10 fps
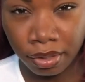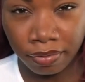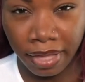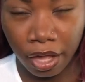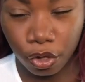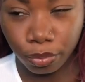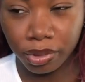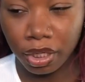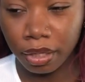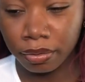if that
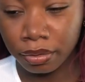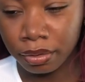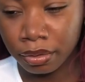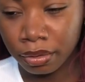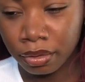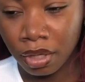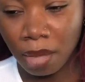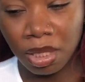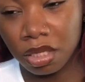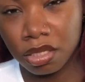helps y'all. I
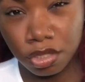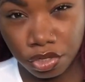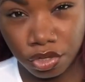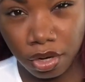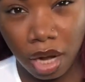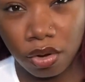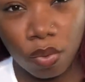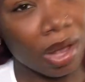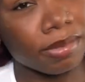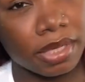mean, this is a shirt. I don't know
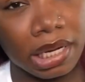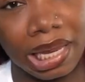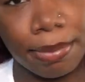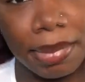why I'm saying that,